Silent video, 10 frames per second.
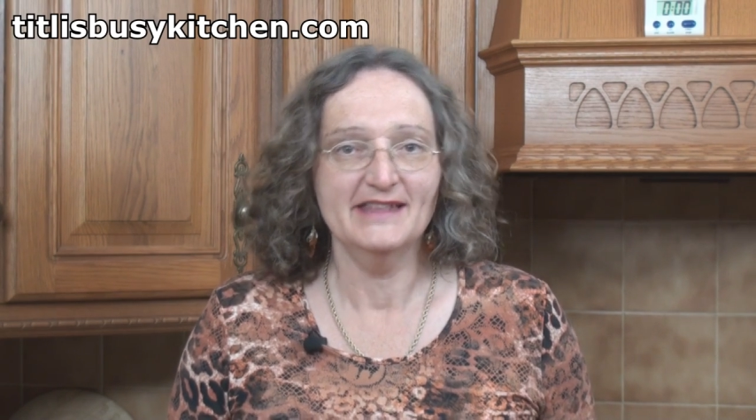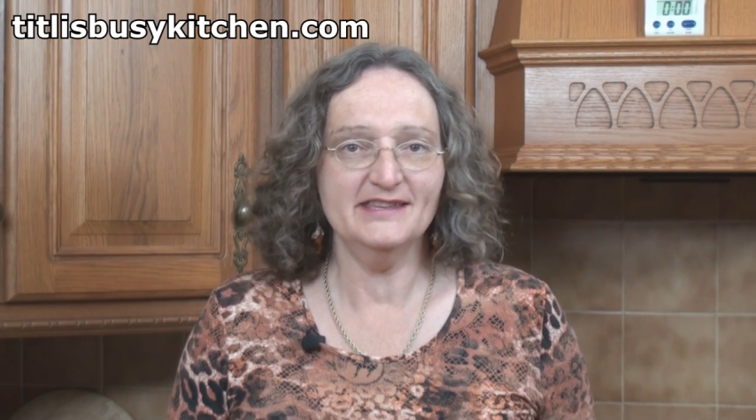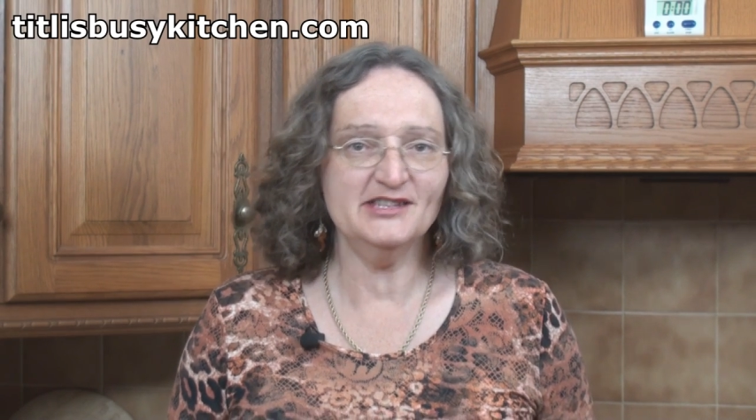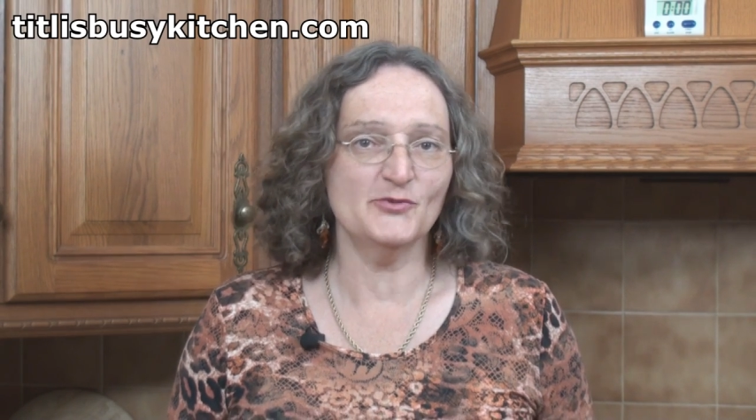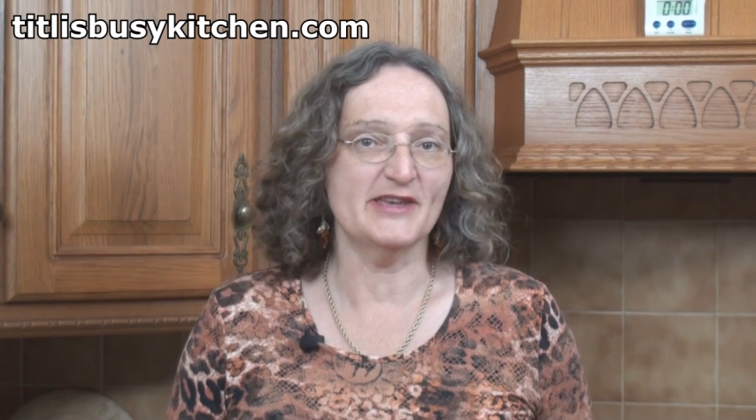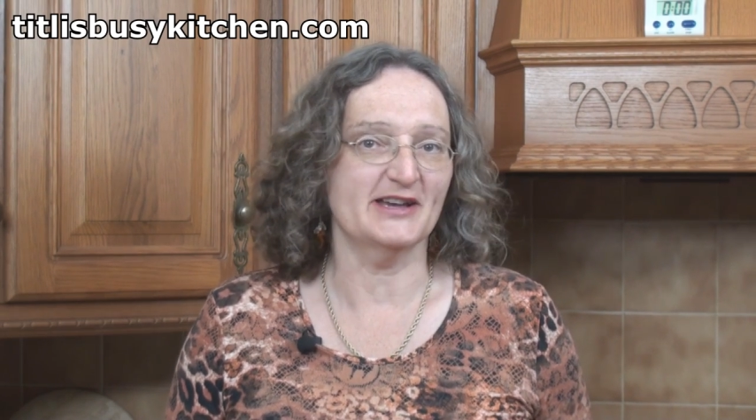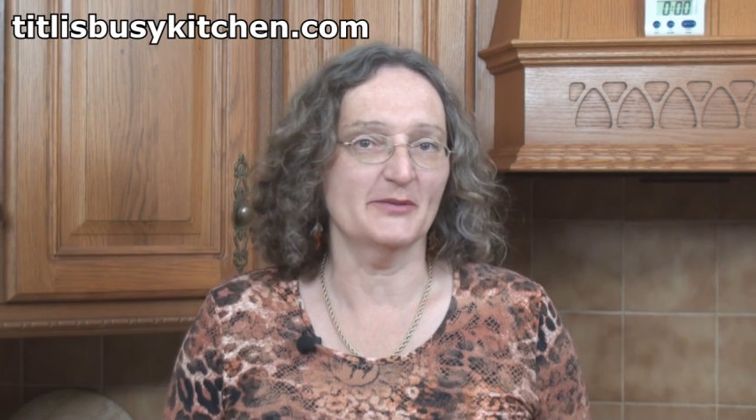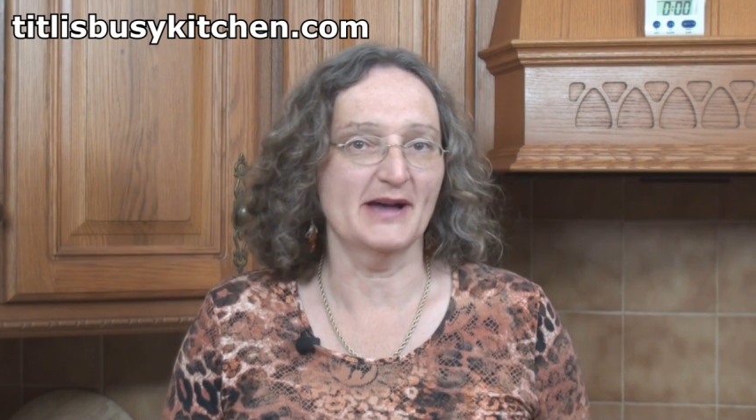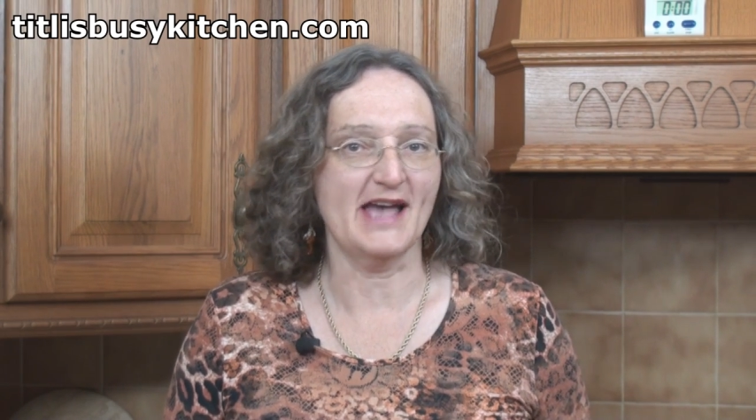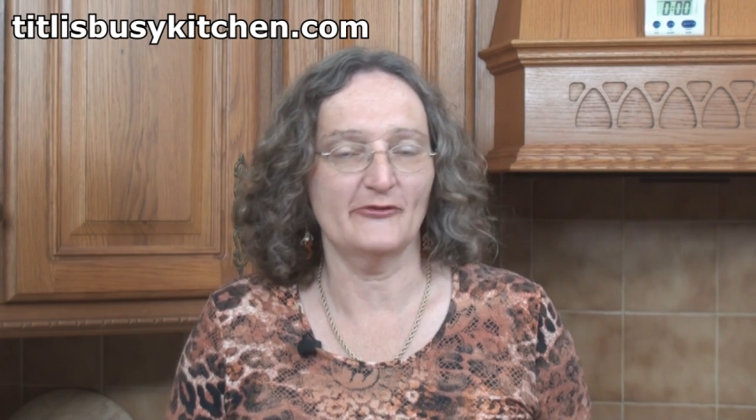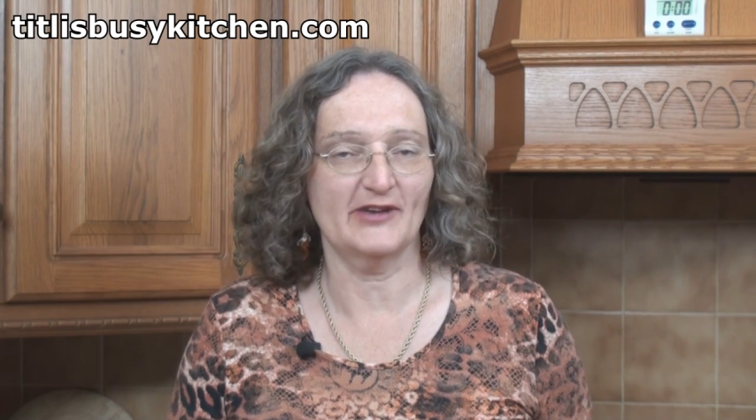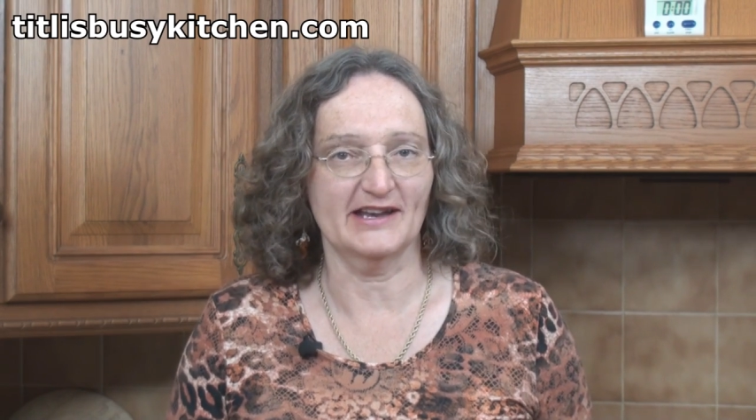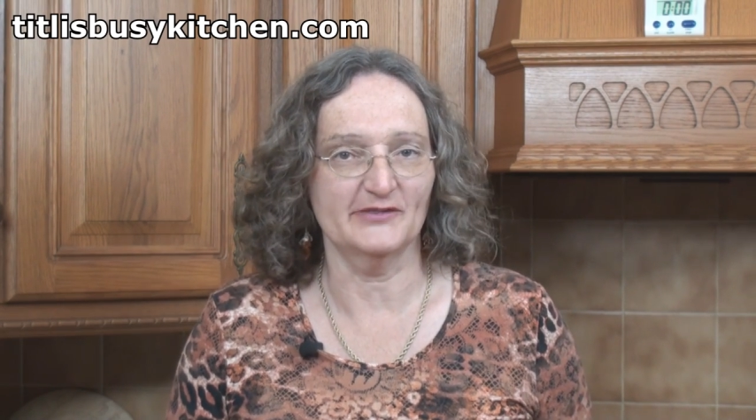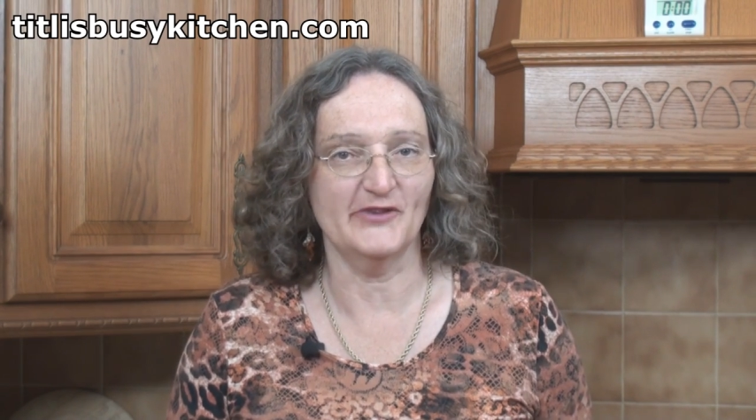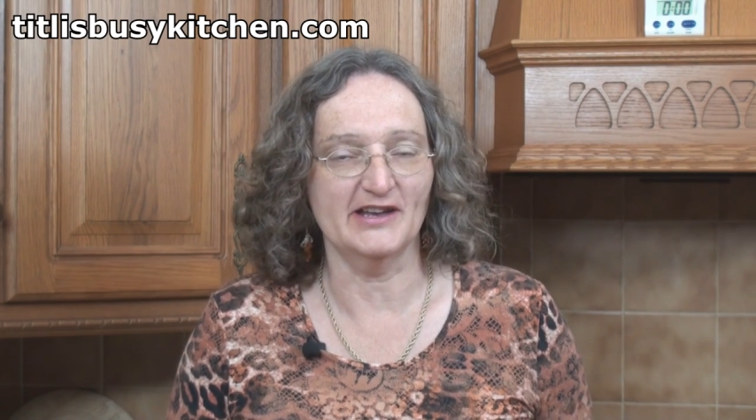This week on my
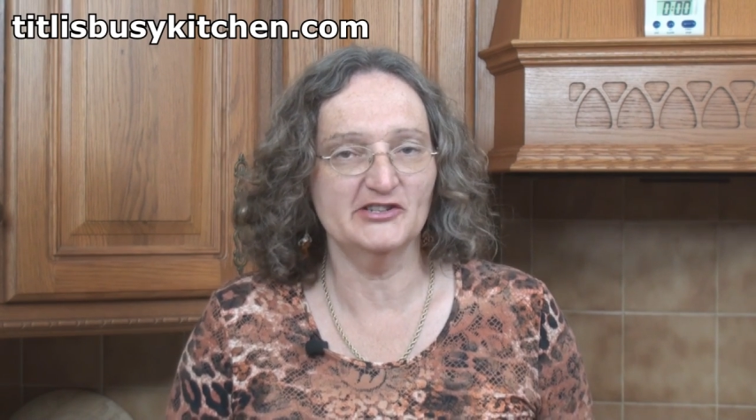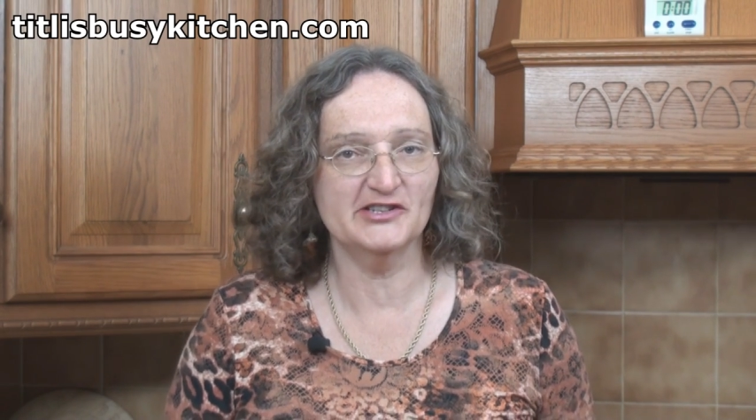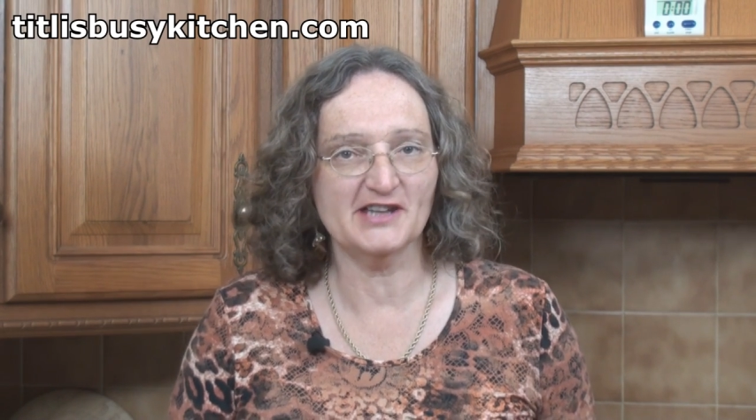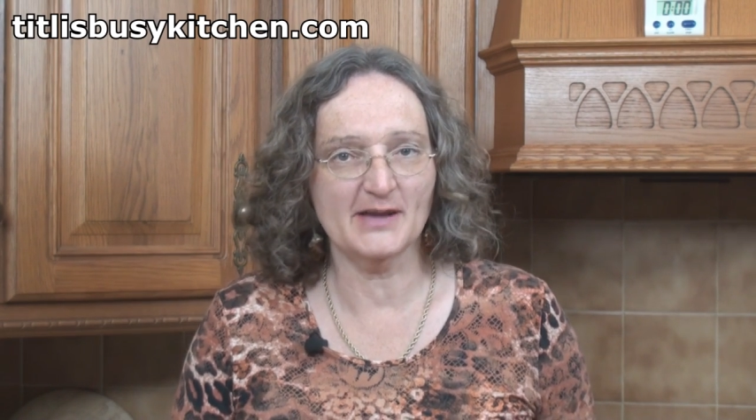Afghan adventures